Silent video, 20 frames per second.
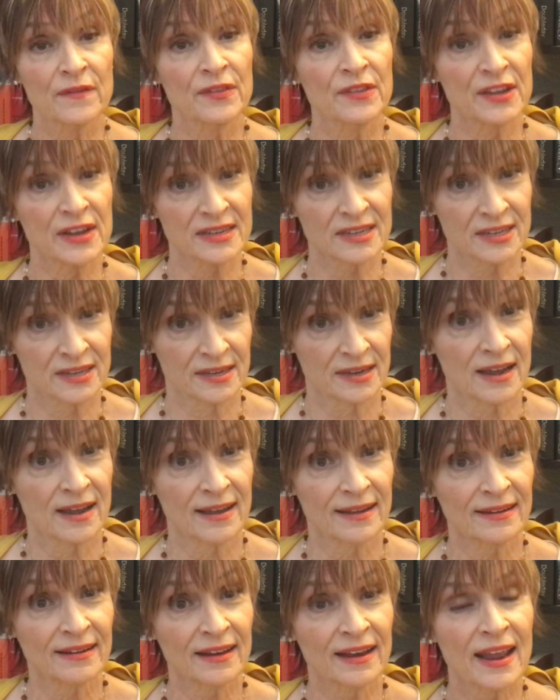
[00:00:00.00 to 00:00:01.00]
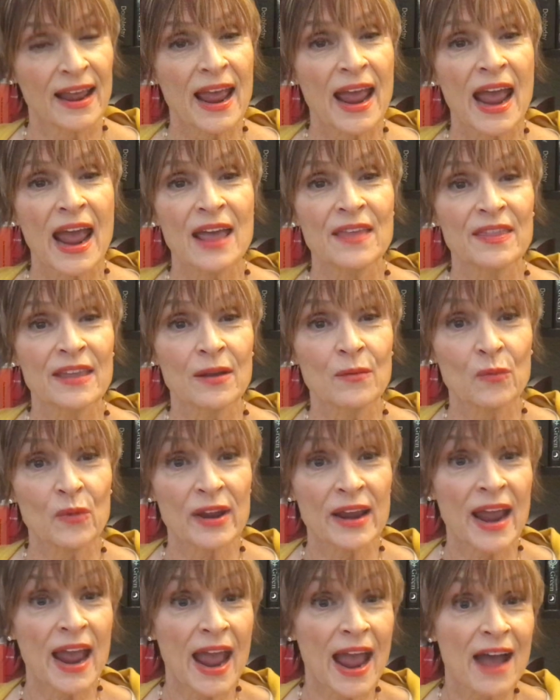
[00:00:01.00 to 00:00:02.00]
the sun, and then
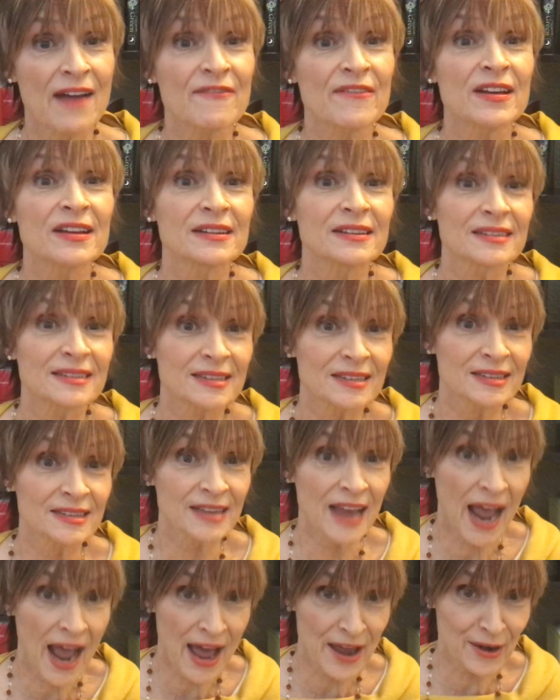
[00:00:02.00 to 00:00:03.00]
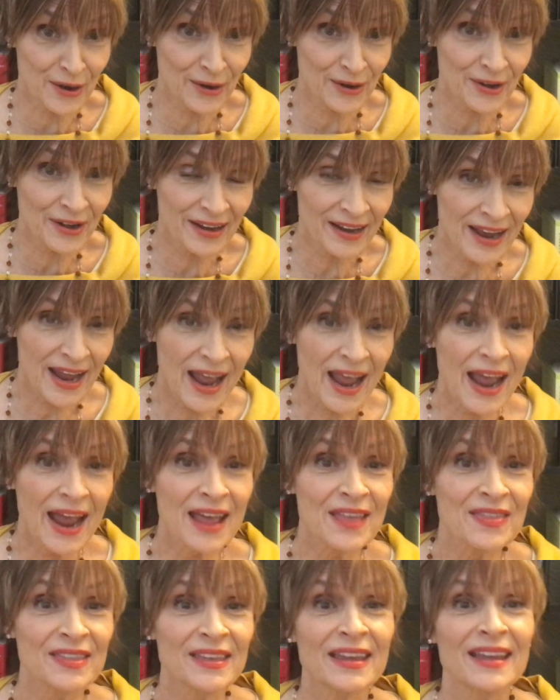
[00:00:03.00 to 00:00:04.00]
we have Saturn,
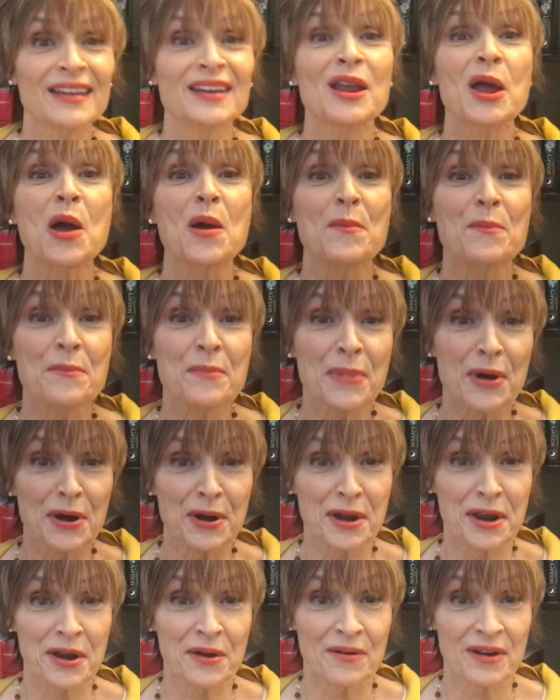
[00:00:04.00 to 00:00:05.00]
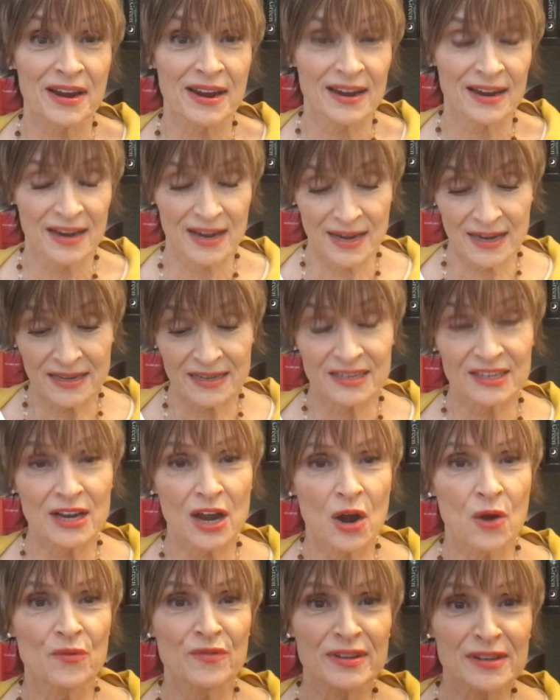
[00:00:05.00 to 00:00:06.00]
and then Mercury.
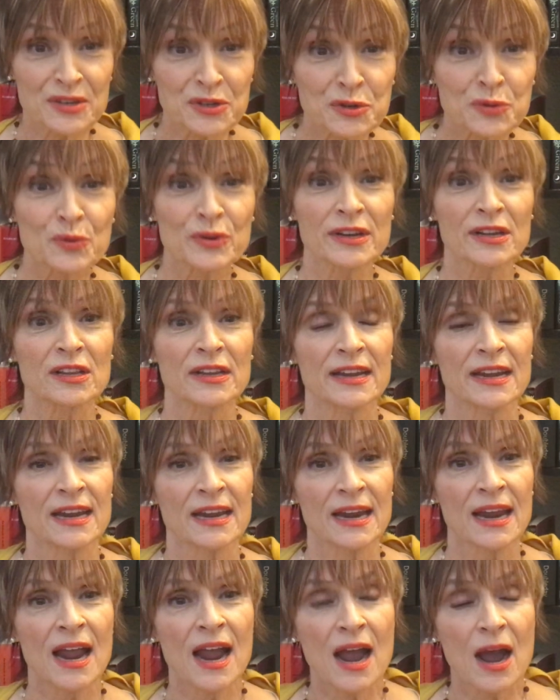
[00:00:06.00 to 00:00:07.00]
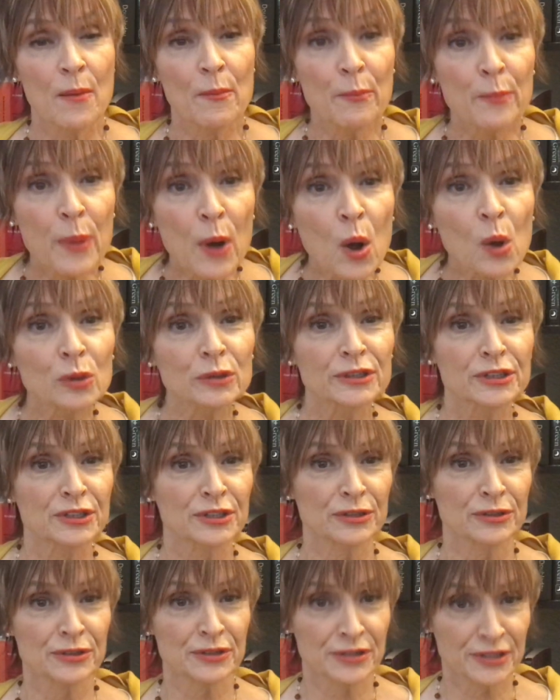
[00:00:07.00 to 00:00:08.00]
So this really
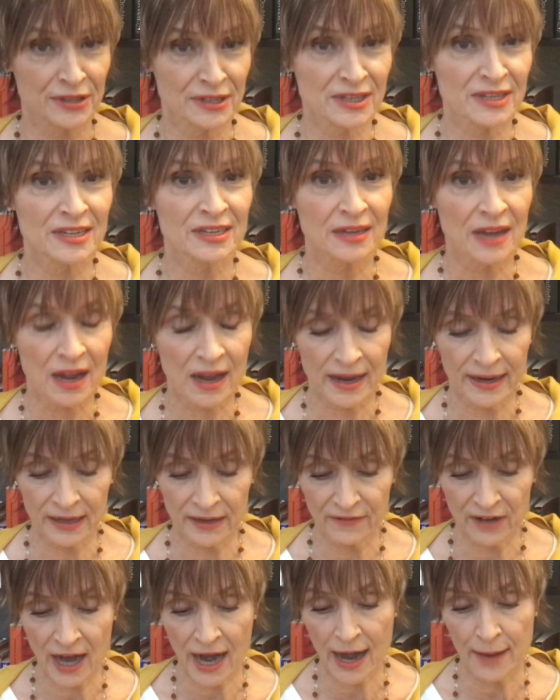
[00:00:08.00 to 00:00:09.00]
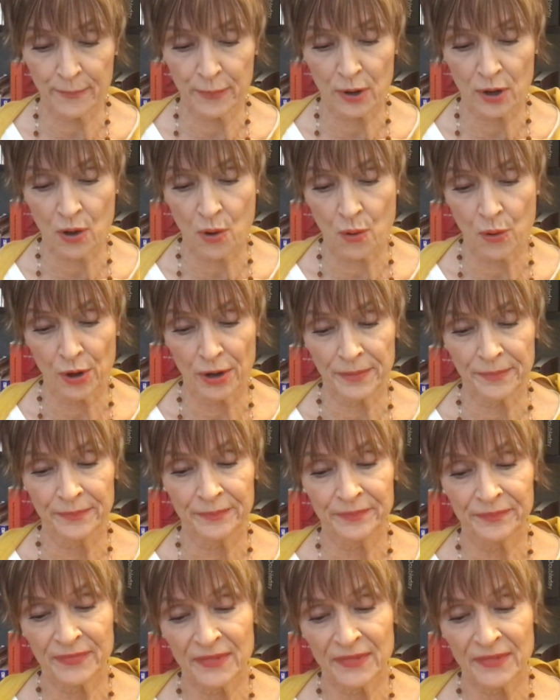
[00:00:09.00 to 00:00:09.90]
bolsters the sign of Capricorn.